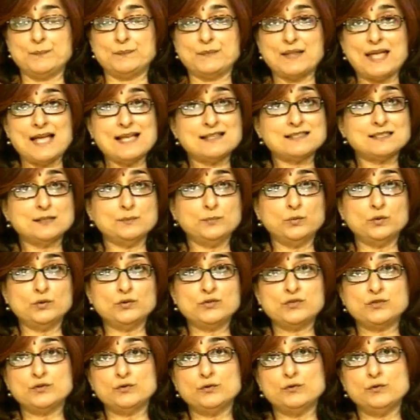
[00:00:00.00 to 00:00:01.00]
as
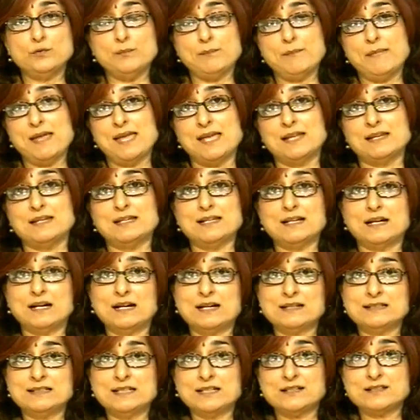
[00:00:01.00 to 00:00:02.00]
opposed to men?
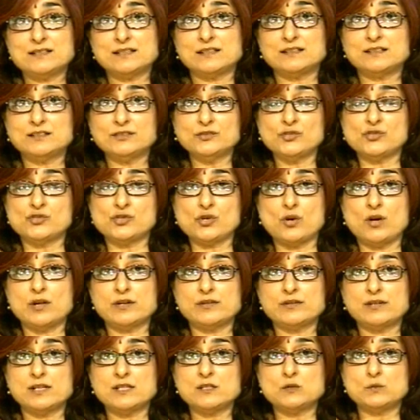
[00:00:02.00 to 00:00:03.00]
Are there certain
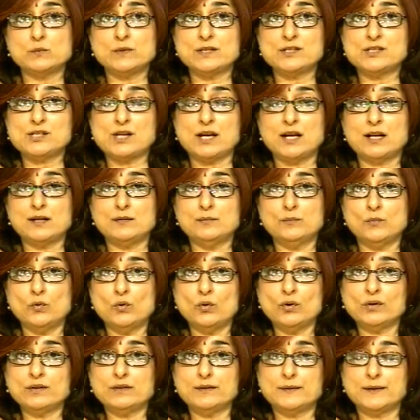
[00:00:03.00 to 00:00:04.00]
genres which are
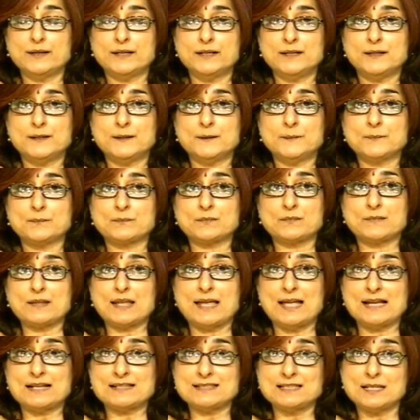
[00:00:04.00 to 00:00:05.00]
more
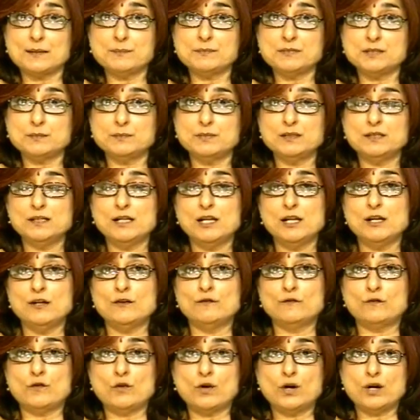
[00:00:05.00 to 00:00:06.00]
acceptable
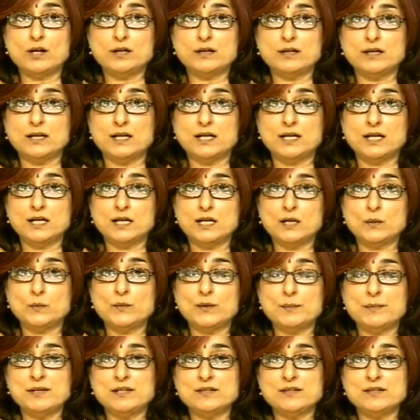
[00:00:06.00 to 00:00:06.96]
for women